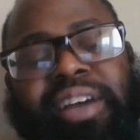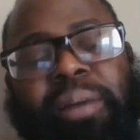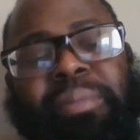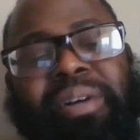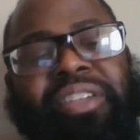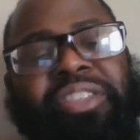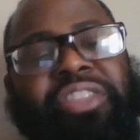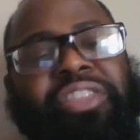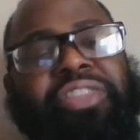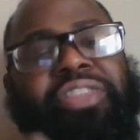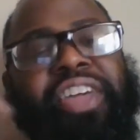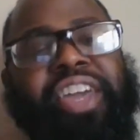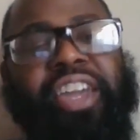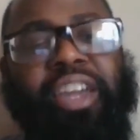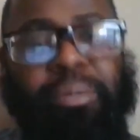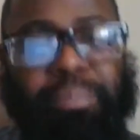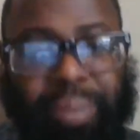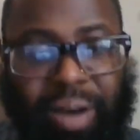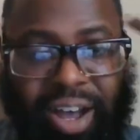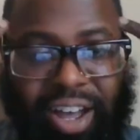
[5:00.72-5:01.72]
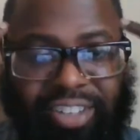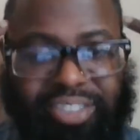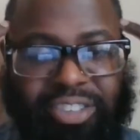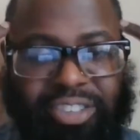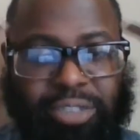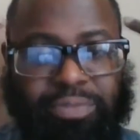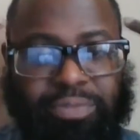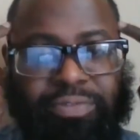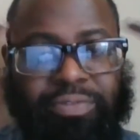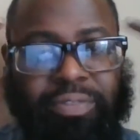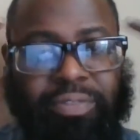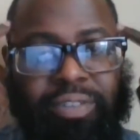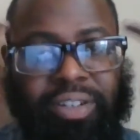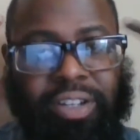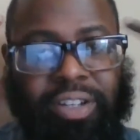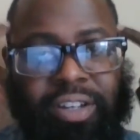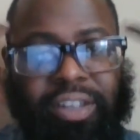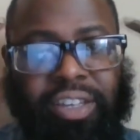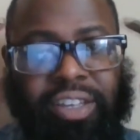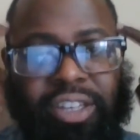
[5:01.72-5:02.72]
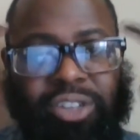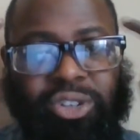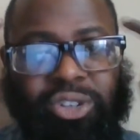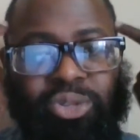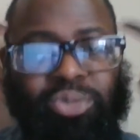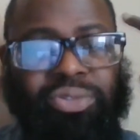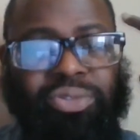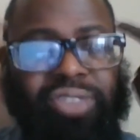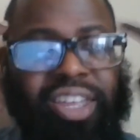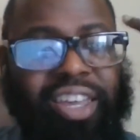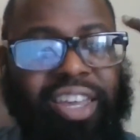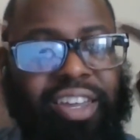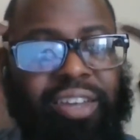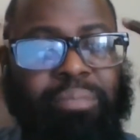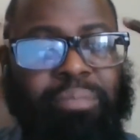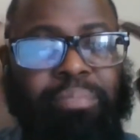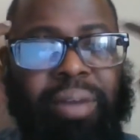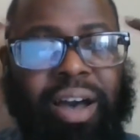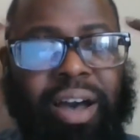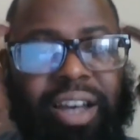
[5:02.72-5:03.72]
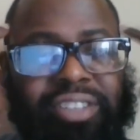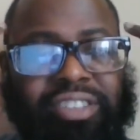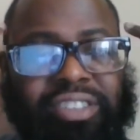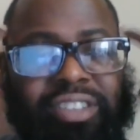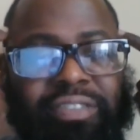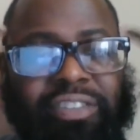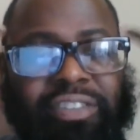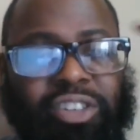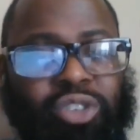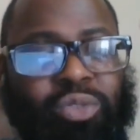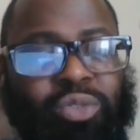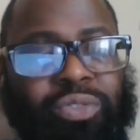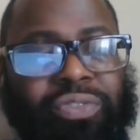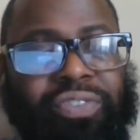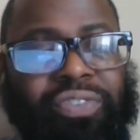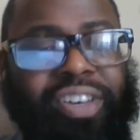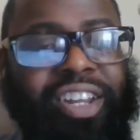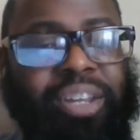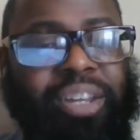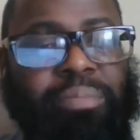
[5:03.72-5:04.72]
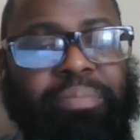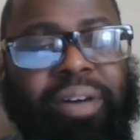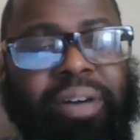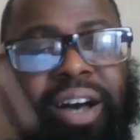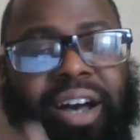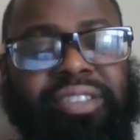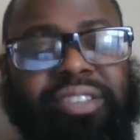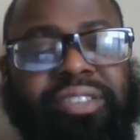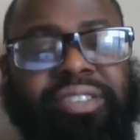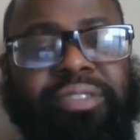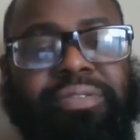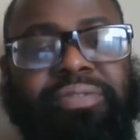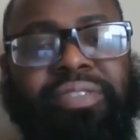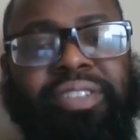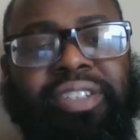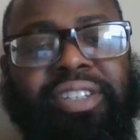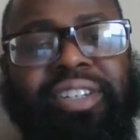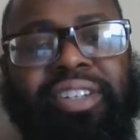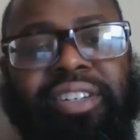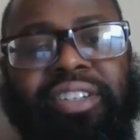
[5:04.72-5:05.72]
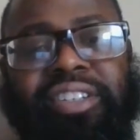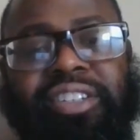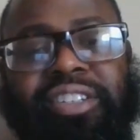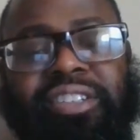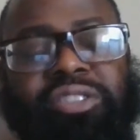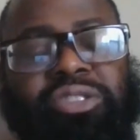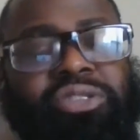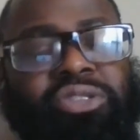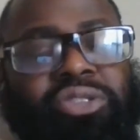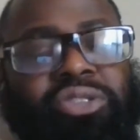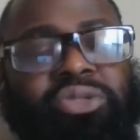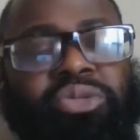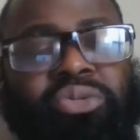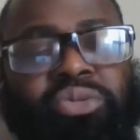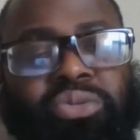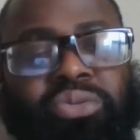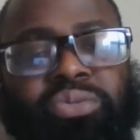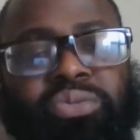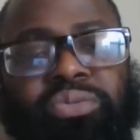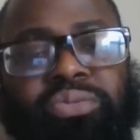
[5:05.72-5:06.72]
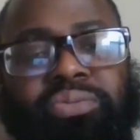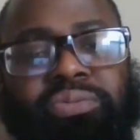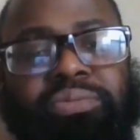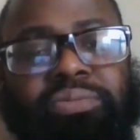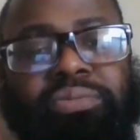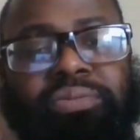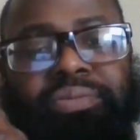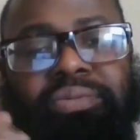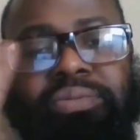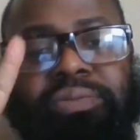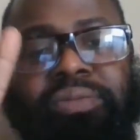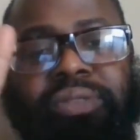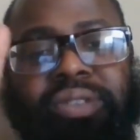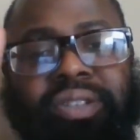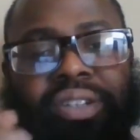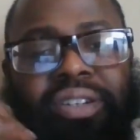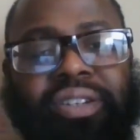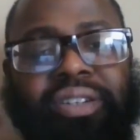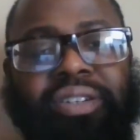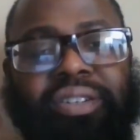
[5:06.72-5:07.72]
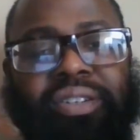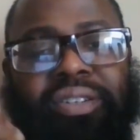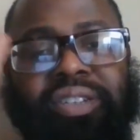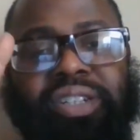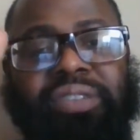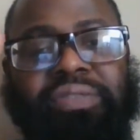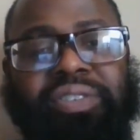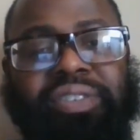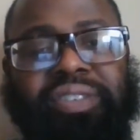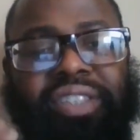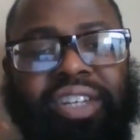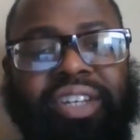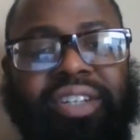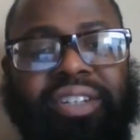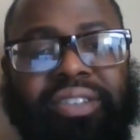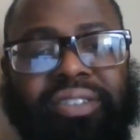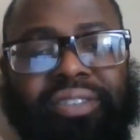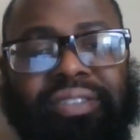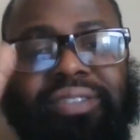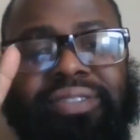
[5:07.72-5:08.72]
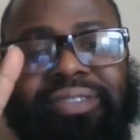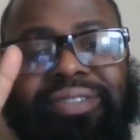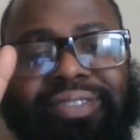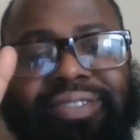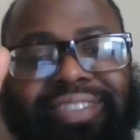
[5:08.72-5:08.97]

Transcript: I'm going to think positive. You thinking positive and you feeling positive. It's two different things.